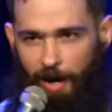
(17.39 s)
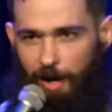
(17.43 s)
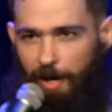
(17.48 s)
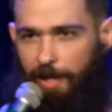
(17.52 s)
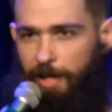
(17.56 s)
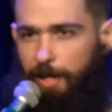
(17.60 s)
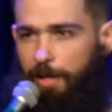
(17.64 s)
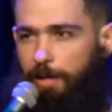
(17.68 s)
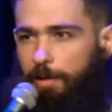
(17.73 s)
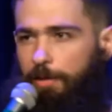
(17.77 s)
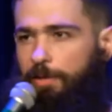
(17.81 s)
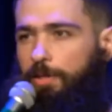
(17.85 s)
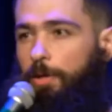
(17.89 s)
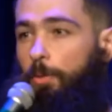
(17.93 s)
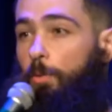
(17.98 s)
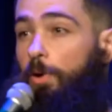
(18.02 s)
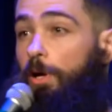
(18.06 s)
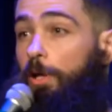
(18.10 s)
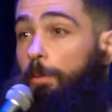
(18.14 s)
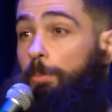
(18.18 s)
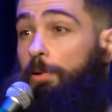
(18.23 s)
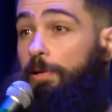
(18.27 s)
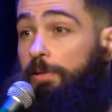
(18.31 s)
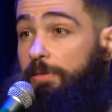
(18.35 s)
Here at the
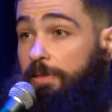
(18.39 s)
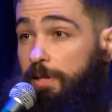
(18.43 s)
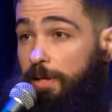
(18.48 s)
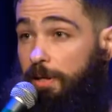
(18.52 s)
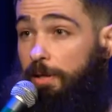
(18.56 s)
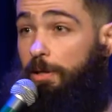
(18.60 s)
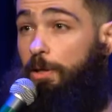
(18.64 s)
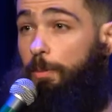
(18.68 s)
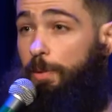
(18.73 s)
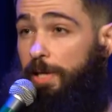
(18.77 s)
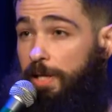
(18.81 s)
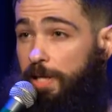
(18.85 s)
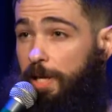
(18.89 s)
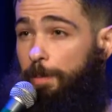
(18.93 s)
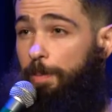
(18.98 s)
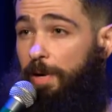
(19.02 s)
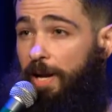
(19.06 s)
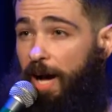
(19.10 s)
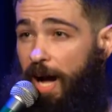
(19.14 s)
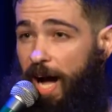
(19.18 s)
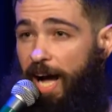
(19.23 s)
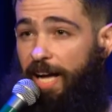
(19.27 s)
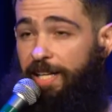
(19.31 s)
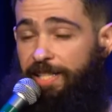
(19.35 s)
Wilbur Theater, we keep it
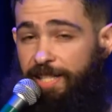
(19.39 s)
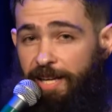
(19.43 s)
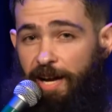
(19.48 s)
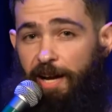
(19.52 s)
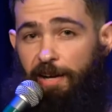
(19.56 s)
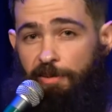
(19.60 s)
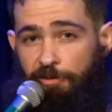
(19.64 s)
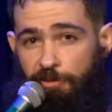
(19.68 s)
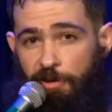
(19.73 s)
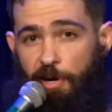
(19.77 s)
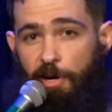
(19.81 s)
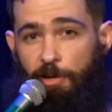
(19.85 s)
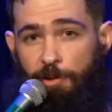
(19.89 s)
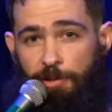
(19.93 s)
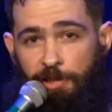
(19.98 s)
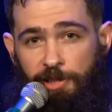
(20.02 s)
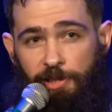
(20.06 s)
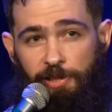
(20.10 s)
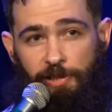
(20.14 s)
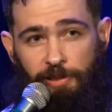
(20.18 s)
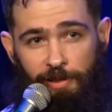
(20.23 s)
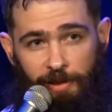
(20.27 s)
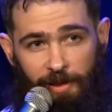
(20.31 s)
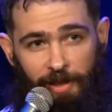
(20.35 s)
high-tech,
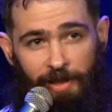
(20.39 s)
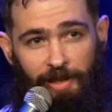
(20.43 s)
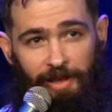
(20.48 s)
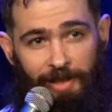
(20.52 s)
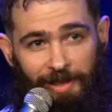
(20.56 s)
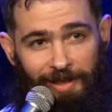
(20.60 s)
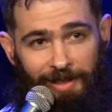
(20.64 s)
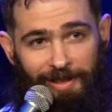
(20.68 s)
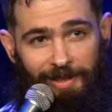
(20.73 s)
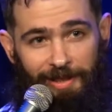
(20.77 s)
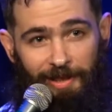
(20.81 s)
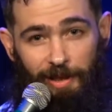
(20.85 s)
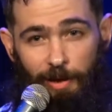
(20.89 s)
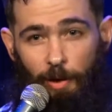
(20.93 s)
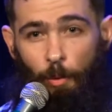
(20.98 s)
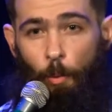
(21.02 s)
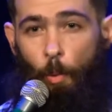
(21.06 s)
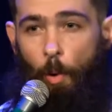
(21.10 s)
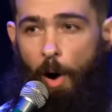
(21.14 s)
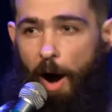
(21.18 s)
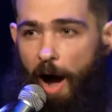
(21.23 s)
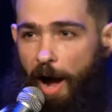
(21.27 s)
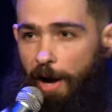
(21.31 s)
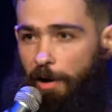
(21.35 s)
folks. A
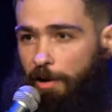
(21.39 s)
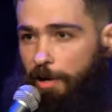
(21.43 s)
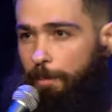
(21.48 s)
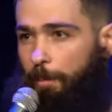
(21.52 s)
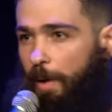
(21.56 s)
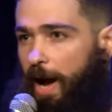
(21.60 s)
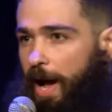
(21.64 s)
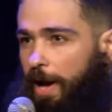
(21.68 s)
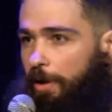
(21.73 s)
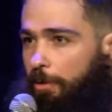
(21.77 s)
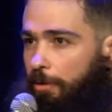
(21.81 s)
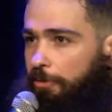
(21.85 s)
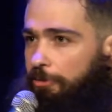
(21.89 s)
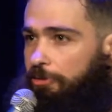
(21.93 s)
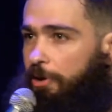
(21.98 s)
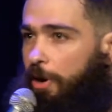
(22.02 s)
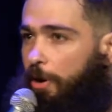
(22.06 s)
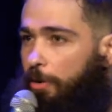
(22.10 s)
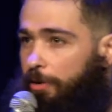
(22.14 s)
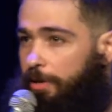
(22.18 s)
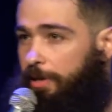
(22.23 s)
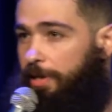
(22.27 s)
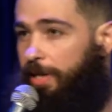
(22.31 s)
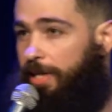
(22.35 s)
wired
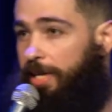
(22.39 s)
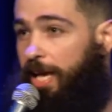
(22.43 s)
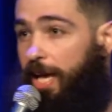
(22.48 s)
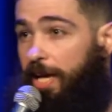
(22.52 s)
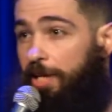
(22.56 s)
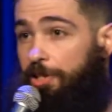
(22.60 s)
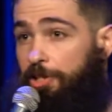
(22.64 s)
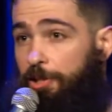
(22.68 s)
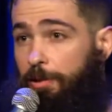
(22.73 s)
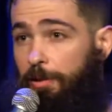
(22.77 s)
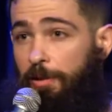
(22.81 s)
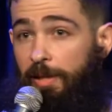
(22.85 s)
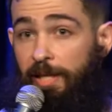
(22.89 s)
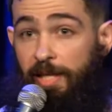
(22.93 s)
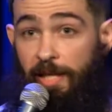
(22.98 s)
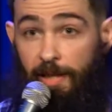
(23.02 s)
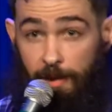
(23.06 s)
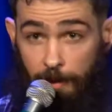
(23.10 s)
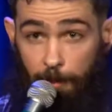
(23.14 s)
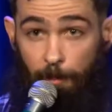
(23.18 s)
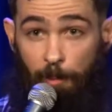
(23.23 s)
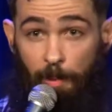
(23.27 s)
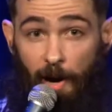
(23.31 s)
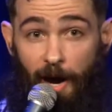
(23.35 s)
microphone, and occasionally
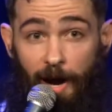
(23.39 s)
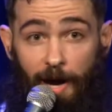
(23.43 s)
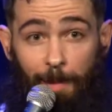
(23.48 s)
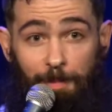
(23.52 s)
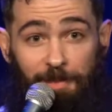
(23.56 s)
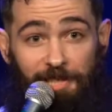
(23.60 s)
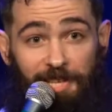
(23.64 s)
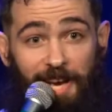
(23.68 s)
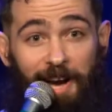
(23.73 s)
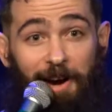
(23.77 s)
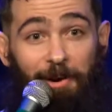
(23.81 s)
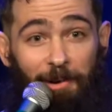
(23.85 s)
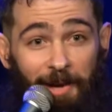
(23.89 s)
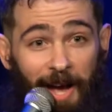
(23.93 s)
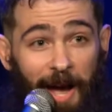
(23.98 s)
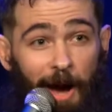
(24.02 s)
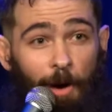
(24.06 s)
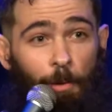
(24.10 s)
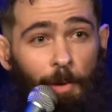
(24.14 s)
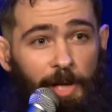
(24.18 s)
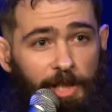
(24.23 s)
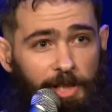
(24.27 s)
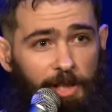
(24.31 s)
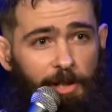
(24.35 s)
it pops out.
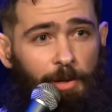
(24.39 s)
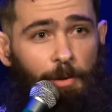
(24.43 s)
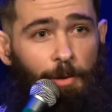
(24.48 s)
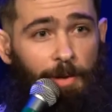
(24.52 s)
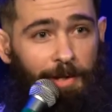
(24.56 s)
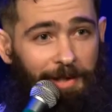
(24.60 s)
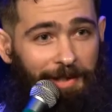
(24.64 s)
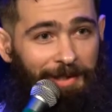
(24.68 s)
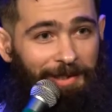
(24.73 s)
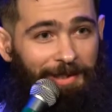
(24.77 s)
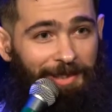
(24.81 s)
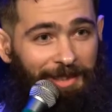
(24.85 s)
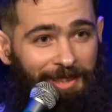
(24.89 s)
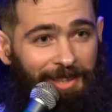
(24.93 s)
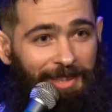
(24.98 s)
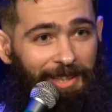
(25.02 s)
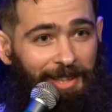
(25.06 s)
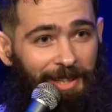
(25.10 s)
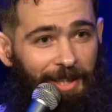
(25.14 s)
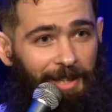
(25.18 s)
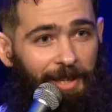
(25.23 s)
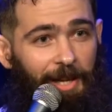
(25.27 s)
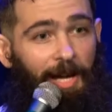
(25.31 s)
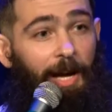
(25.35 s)
How we doing?
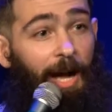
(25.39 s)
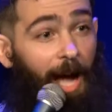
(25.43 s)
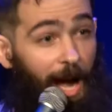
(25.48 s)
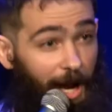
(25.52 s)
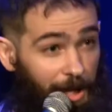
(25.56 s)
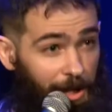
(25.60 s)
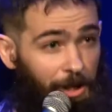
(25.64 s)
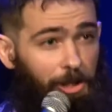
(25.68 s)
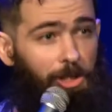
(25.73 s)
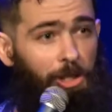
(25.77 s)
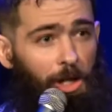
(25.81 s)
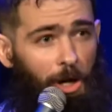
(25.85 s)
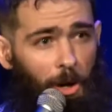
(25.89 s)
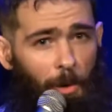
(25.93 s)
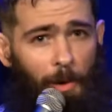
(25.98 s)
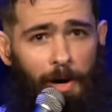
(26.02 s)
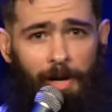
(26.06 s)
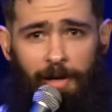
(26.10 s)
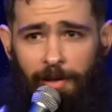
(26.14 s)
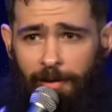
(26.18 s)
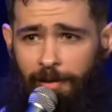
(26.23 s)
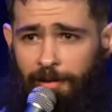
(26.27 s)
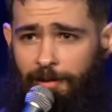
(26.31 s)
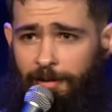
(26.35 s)
How you
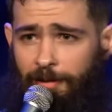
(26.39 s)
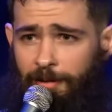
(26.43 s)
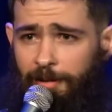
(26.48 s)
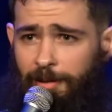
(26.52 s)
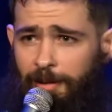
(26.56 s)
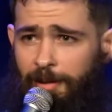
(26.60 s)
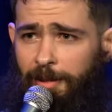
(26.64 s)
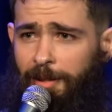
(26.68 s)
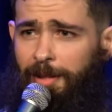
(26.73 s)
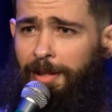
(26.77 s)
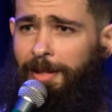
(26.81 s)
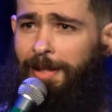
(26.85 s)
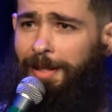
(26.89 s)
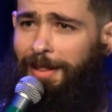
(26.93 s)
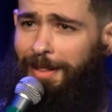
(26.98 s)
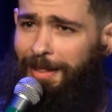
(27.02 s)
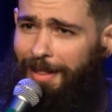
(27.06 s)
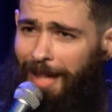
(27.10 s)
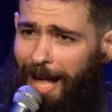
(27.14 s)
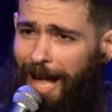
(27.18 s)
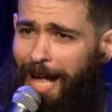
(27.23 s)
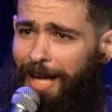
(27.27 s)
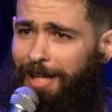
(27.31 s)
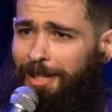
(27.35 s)
doing?
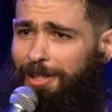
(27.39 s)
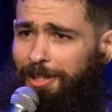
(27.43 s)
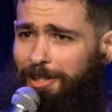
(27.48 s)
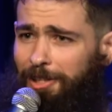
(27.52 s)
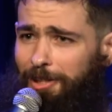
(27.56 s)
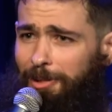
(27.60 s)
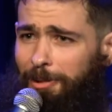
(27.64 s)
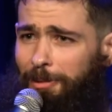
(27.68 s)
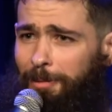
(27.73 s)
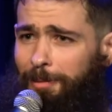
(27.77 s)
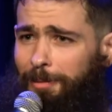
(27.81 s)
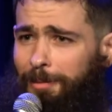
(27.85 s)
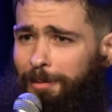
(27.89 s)
Thank you.